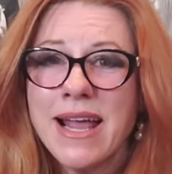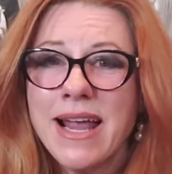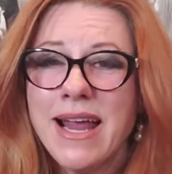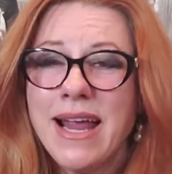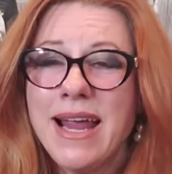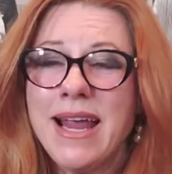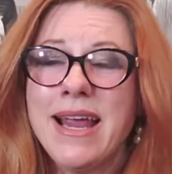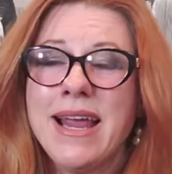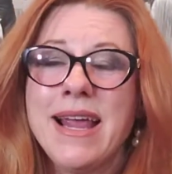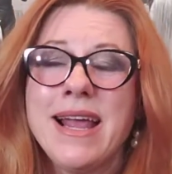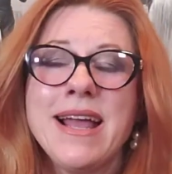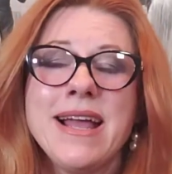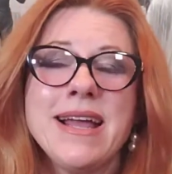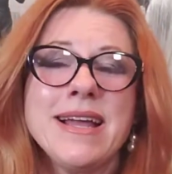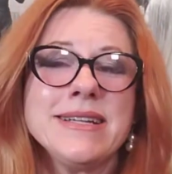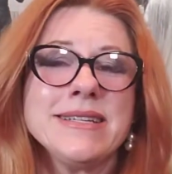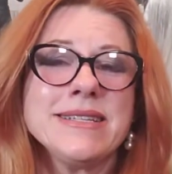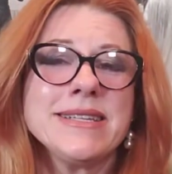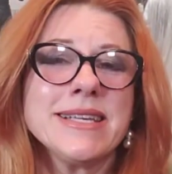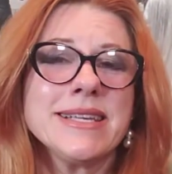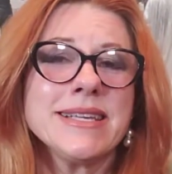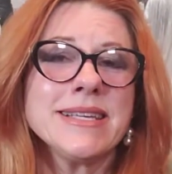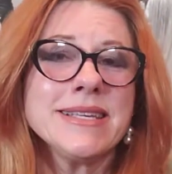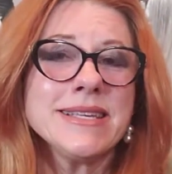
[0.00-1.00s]

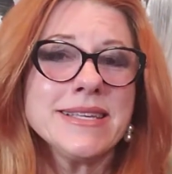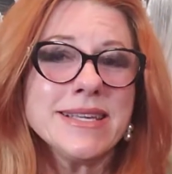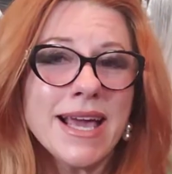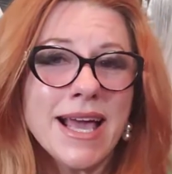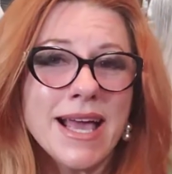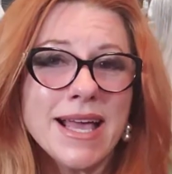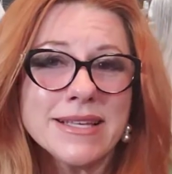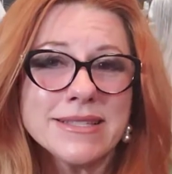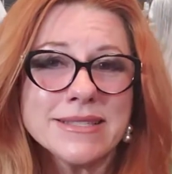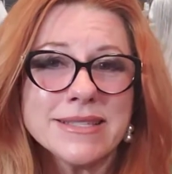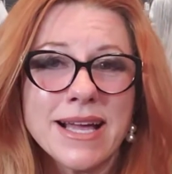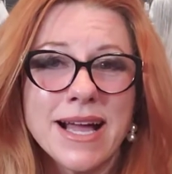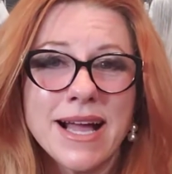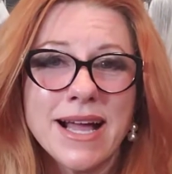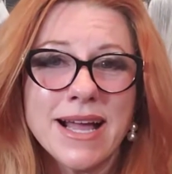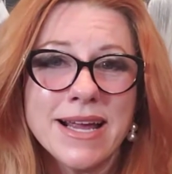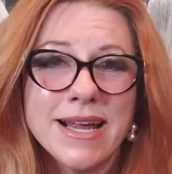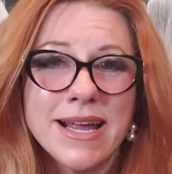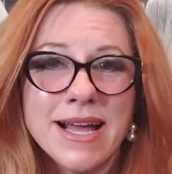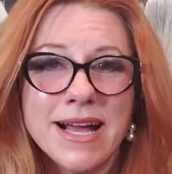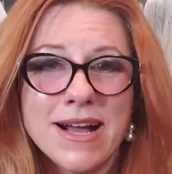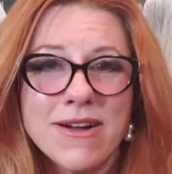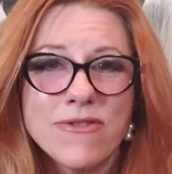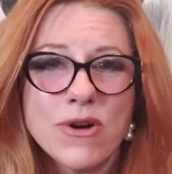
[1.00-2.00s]
And yes, I
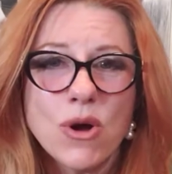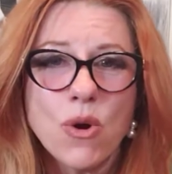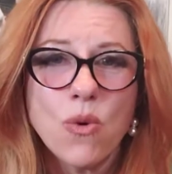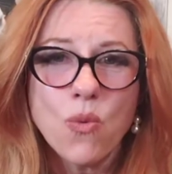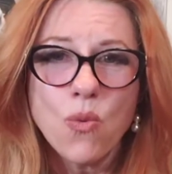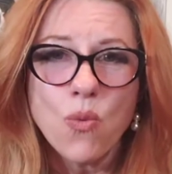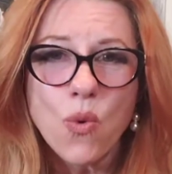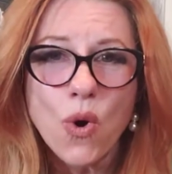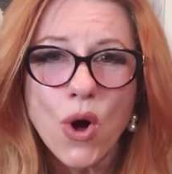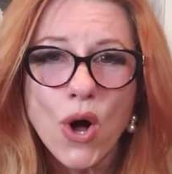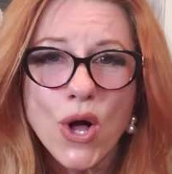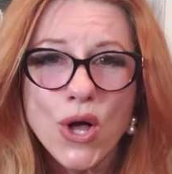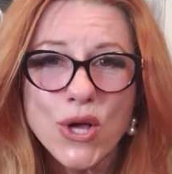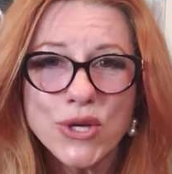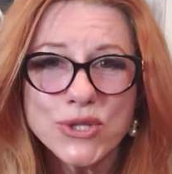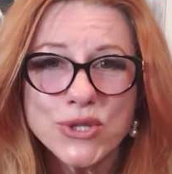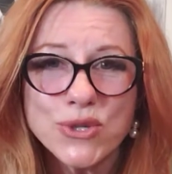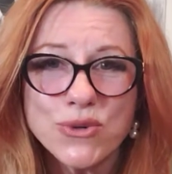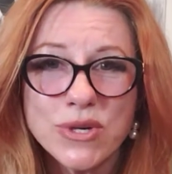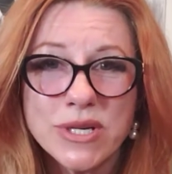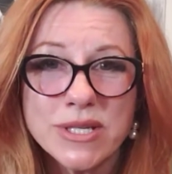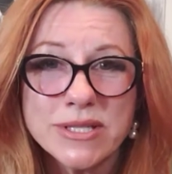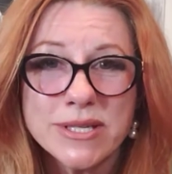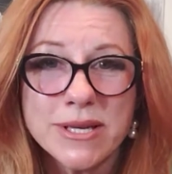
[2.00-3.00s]
have Wall
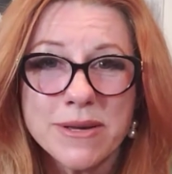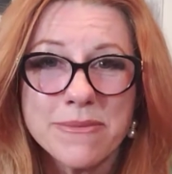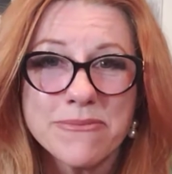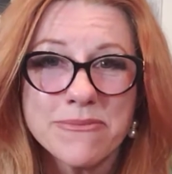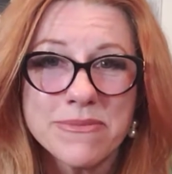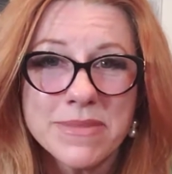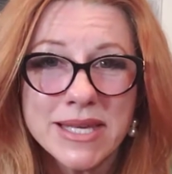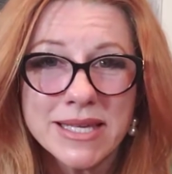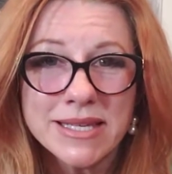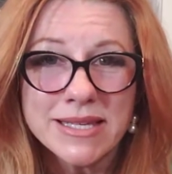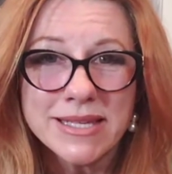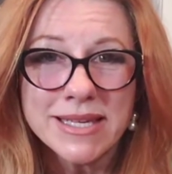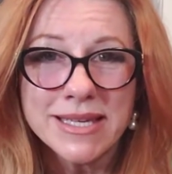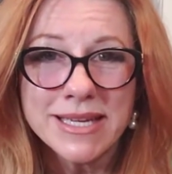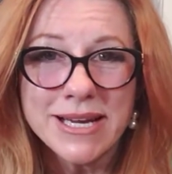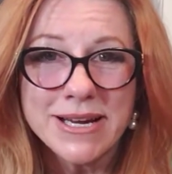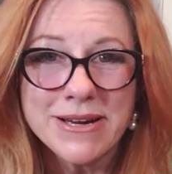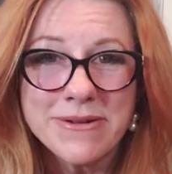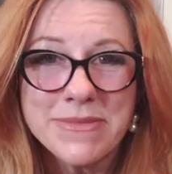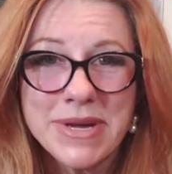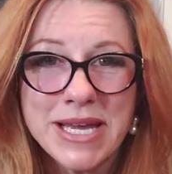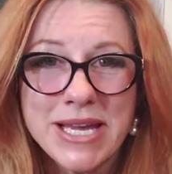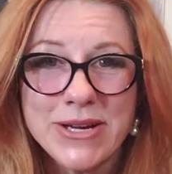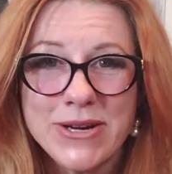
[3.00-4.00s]
Street's
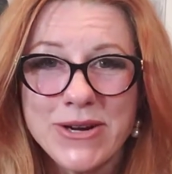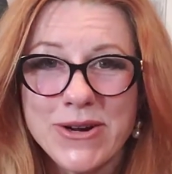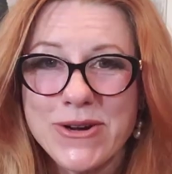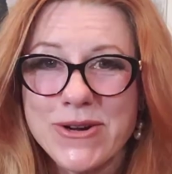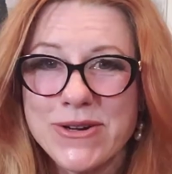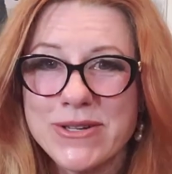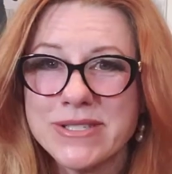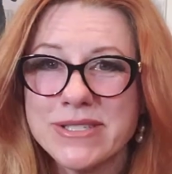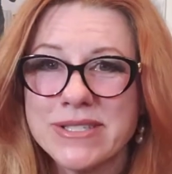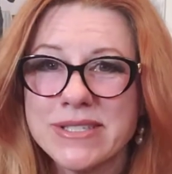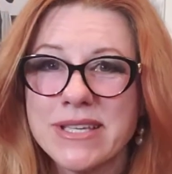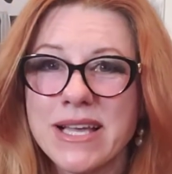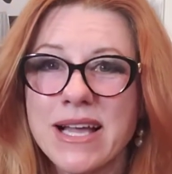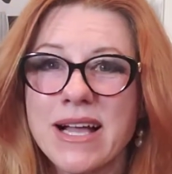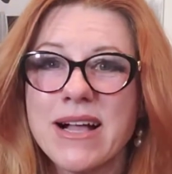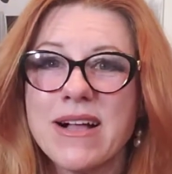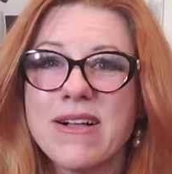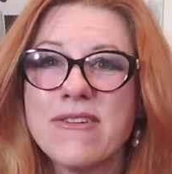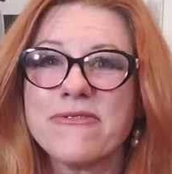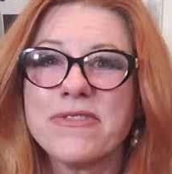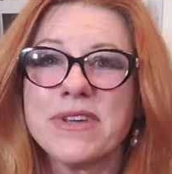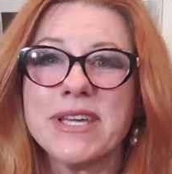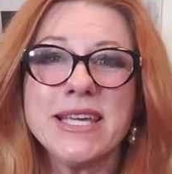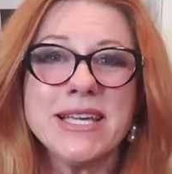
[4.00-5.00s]
millionaire maker
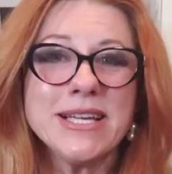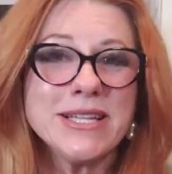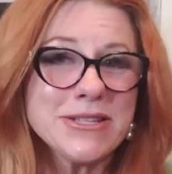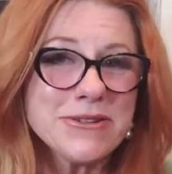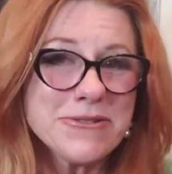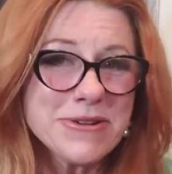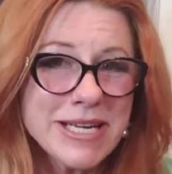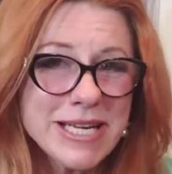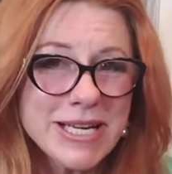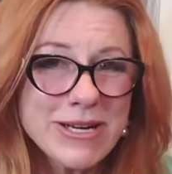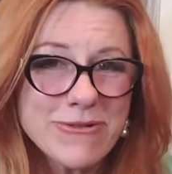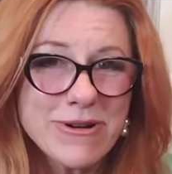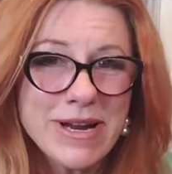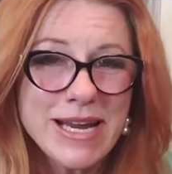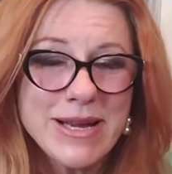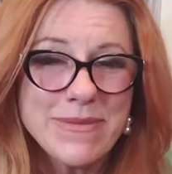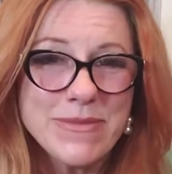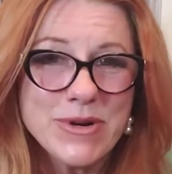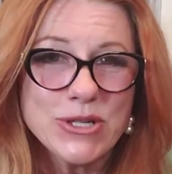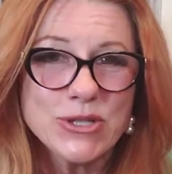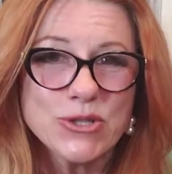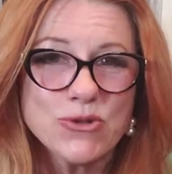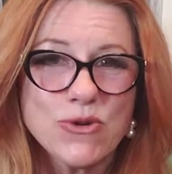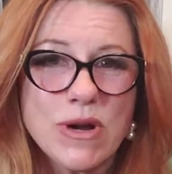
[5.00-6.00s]
herself, Hilary
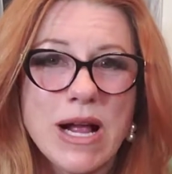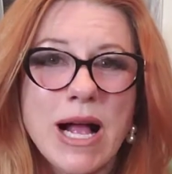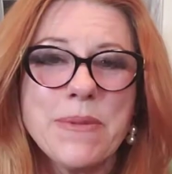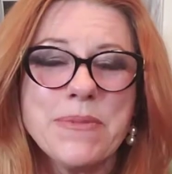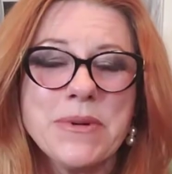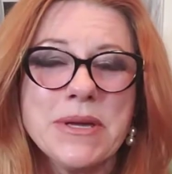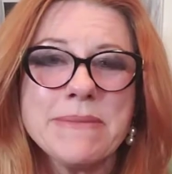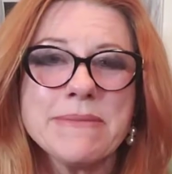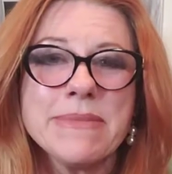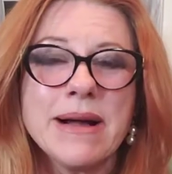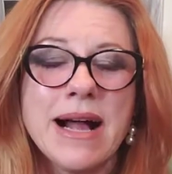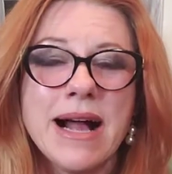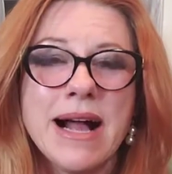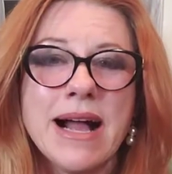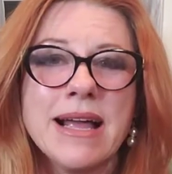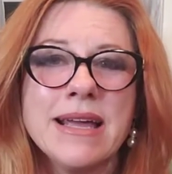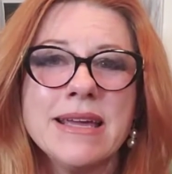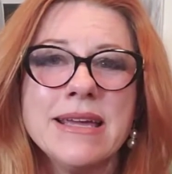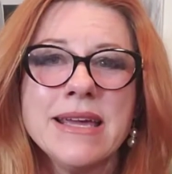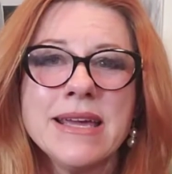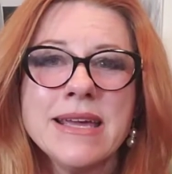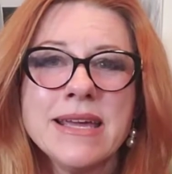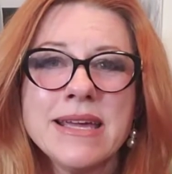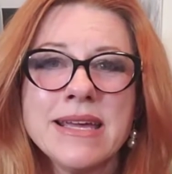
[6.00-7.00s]
Kramer, dropping
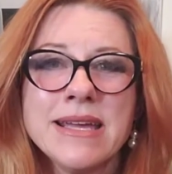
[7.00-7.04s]
by